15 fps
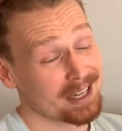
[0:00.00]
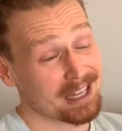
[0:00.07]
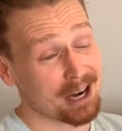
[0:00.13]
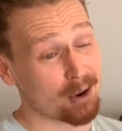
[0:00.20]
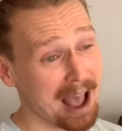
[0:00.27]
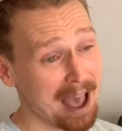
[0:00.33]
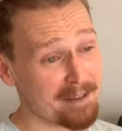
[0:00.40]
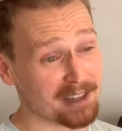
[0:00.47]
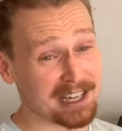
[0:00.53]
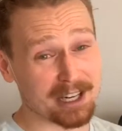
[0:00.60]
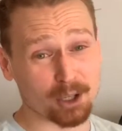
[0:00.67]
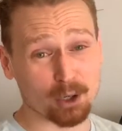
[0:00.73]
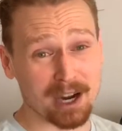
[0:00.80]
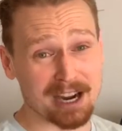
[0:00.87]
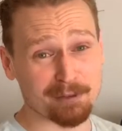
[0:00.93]
you know, having to
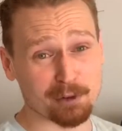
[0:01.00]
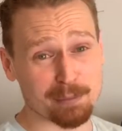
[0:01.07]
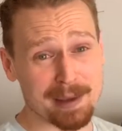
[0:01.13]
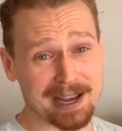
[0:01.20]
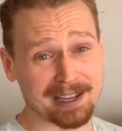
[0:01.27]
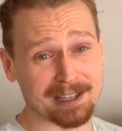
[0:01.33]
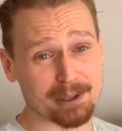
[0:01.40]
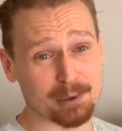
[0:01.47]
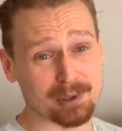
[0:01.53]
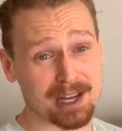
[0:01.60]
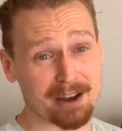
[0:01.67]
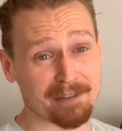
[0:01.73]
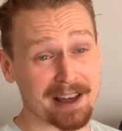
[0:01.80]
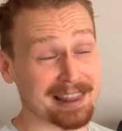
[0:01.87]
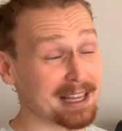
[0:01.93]
get creative with making new
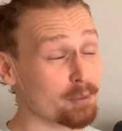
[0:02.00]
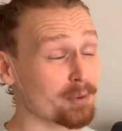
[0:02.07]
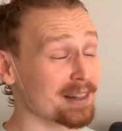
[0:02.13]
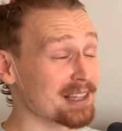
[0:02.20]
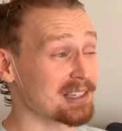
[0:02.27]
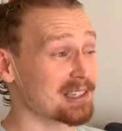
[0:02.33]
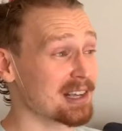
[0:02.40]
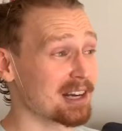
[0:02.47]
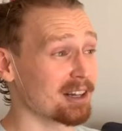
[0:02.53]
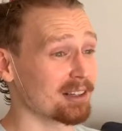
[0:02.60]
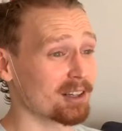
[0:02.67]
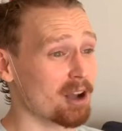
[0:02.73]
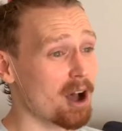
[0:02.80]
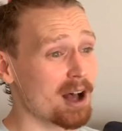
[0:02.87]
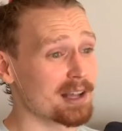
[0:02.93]
stuff. I think this is going to
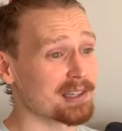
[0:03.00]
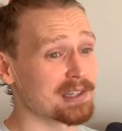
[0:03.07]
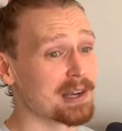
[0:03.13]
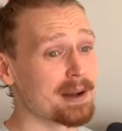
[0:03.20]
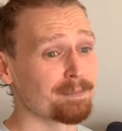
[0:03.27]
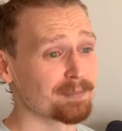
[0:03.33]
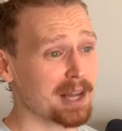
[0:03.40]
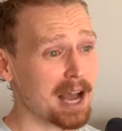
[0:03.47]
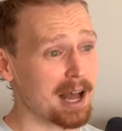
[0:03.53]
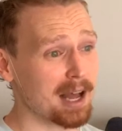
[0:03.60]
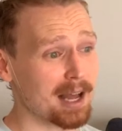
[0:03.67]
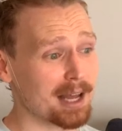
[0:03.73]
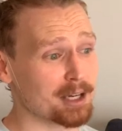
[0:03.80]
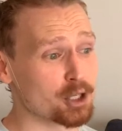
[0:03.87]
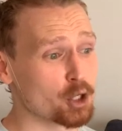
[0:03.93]
cause
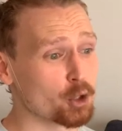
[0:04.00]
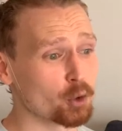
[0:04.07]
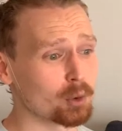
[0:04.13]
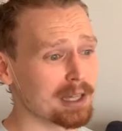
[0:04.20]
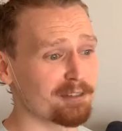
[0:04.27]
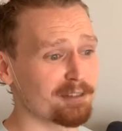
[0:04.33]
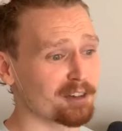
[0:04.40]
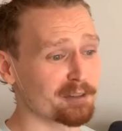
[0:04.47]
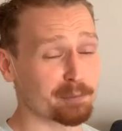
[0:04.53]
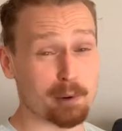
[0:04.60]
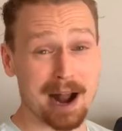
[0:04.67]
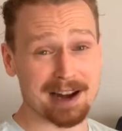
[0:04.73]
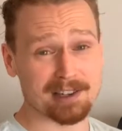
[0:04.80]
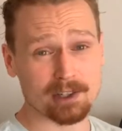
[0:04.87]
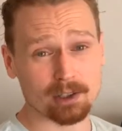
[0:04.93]
a new level of
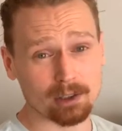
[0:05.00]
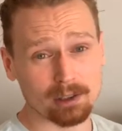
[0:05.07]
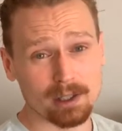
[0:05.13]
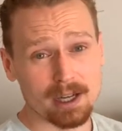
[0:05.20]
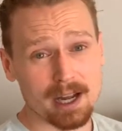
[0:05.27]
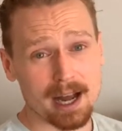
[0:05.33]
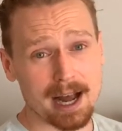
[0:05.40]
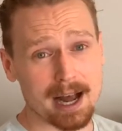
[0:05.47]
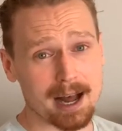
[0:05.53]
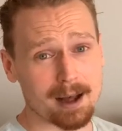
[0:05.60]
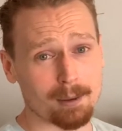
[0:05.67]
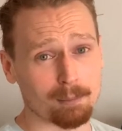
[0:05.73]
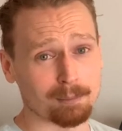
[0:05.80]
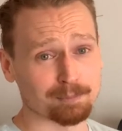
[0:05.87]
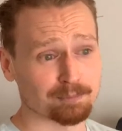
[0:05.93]
practical,
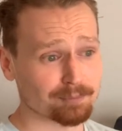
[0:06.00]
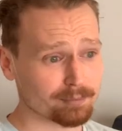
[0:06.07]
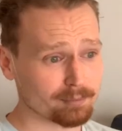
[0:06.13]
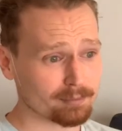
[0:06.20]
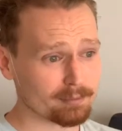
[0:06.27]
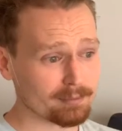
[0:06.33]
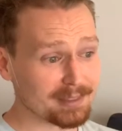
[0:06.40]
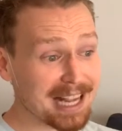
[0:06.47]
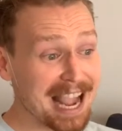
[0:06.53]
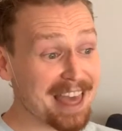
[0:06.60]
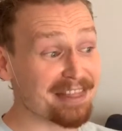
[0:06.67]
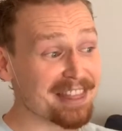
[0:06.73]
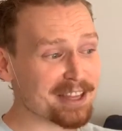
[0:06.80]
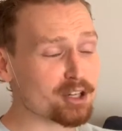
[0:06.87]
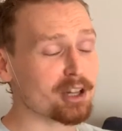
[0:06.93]
and
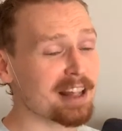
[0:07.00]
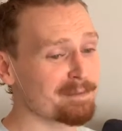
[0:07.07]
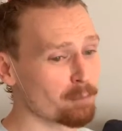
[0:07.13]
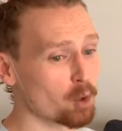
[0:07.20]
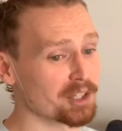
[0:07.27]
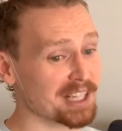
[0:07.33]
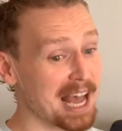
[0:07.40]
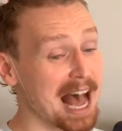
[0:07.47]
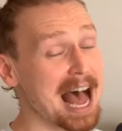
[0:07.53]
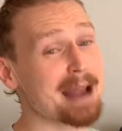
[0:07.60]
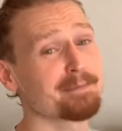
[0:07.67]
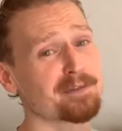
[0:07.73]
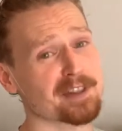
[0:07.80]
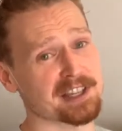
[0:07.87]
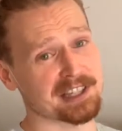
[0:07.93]
then you'll have more
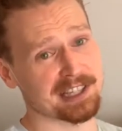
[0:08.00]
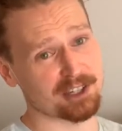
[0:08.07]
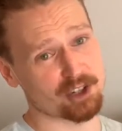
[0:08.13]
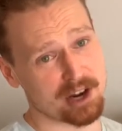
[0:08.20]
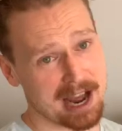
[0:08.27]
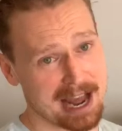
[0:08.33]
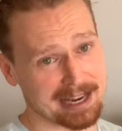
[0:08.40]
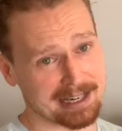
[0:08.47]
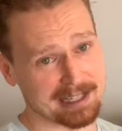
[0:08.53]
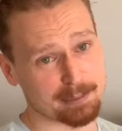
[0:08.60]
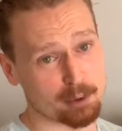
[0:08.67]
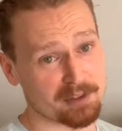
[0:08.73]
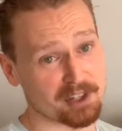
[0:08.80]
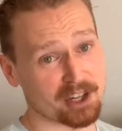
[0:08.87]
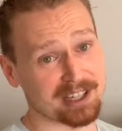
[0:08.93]
time for the CGI because
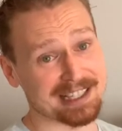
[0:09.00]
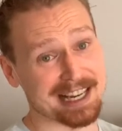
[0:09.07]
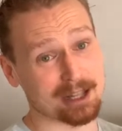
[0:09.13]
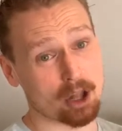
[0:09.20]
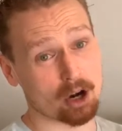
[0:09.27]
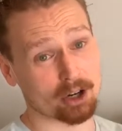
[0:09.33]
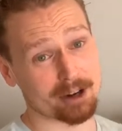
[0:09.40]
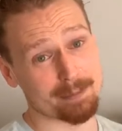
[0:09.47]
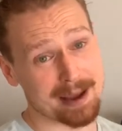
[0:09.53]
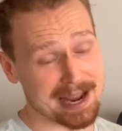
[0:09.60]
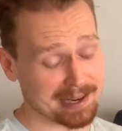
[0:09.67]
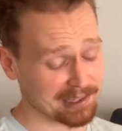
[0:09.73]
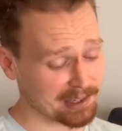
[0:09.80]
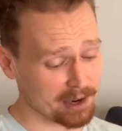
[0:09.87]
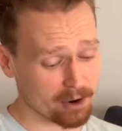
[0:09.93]
movies are going to take longer to
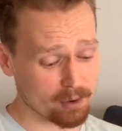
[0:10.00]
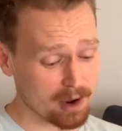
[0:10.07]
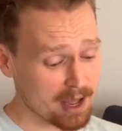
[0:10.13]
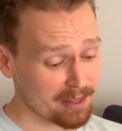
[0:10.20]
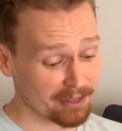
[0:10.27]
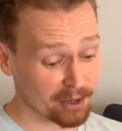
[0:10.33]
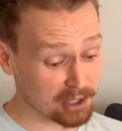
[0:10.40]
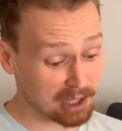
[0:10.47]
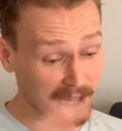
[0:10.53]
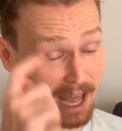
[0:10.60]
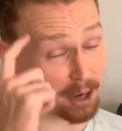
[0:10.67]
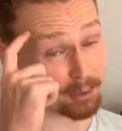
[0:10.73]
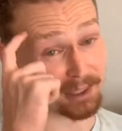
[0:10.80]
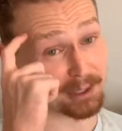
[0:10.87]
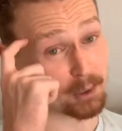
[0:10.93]
make. So there's a
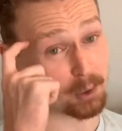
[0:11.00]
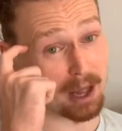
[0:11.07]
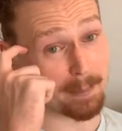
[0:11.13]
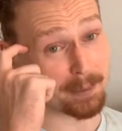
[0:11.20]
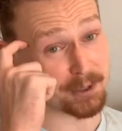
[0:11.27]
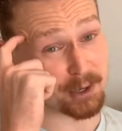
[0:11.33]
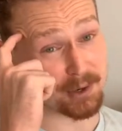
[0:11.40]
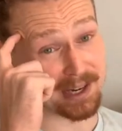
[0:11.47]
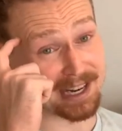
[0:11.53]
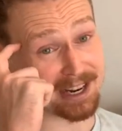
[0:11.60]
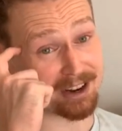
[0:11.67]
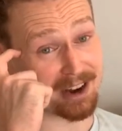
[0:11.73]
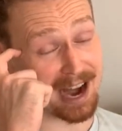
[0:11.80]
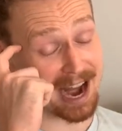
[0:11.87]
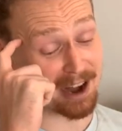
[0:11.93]
lot of really cool opportunity
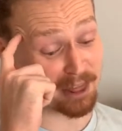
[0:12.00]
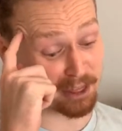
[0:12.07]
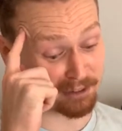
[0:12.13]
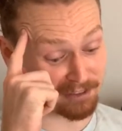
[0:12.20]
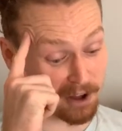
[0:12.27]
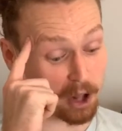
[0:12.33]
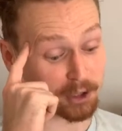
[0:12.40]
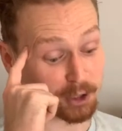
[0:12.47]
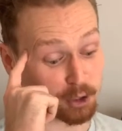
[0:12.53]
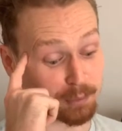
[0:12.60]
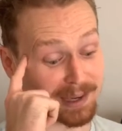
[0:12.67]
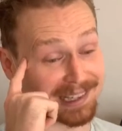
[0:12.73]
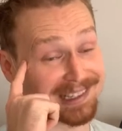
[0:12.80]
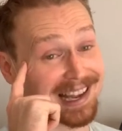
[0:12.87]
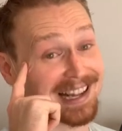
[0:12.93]
here, and the volume
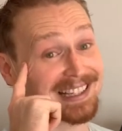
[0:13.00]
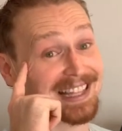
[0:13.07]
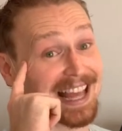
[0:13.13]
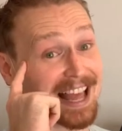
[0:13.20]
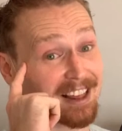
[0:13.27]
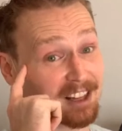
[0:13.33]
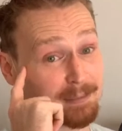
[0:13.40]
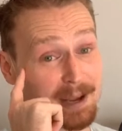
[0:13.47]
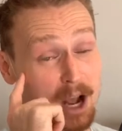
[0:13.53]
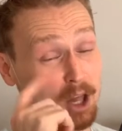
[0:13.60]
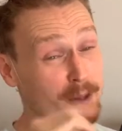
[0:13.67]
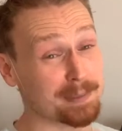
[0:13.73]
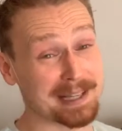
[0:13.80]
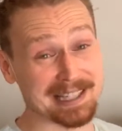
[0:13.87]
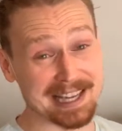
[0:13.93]
excites the hell out of me. All
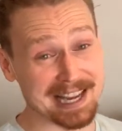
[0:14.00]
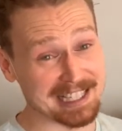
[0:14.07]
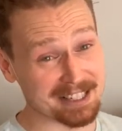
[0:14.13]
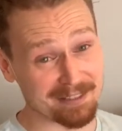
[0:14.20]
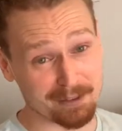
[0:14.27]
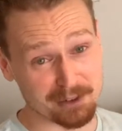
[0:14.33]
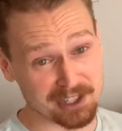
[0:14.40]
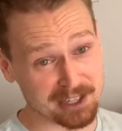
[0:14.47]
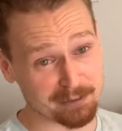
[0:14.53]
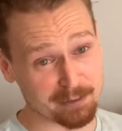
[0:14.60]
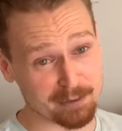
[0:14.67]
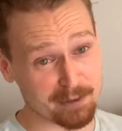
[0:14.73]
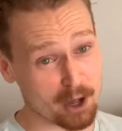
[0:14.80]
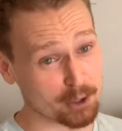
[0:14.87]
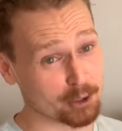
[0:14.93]
the BTS I've ever seen
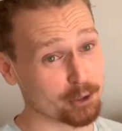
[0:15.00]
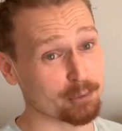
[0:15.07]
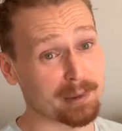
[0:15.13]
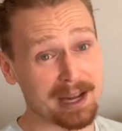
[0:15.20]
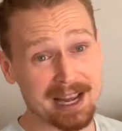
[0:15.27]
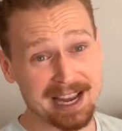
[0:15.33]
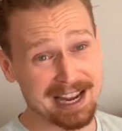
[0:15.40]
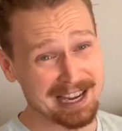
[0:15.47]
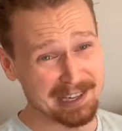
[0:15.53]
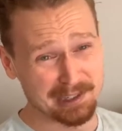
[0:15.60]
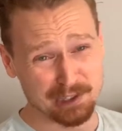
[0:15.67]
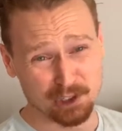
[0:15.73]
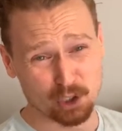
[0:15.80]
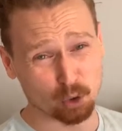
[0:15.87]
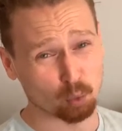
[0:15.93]
from the volume is
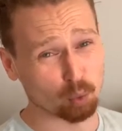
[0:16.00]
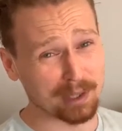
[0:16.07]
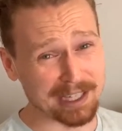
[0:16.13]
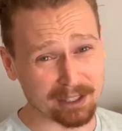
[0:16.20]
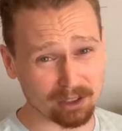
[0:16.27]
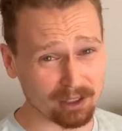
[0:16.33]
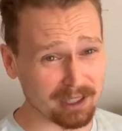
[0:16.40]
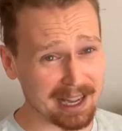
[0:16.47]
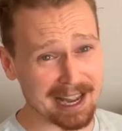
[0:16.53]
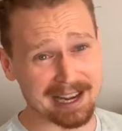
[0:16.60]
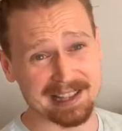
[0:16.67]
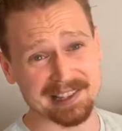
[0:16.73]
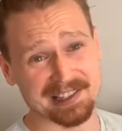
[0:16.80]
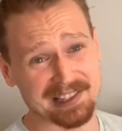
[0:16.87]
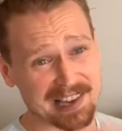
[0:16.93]
surreal and
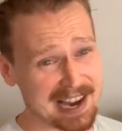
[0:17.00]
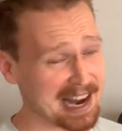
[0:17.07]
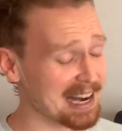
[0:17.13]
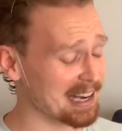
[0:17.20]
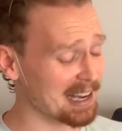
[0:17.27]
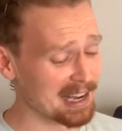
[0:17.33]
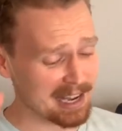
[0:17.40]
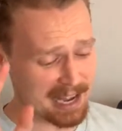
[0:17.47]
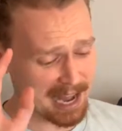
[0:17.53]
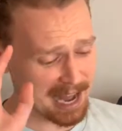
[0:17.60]
insane.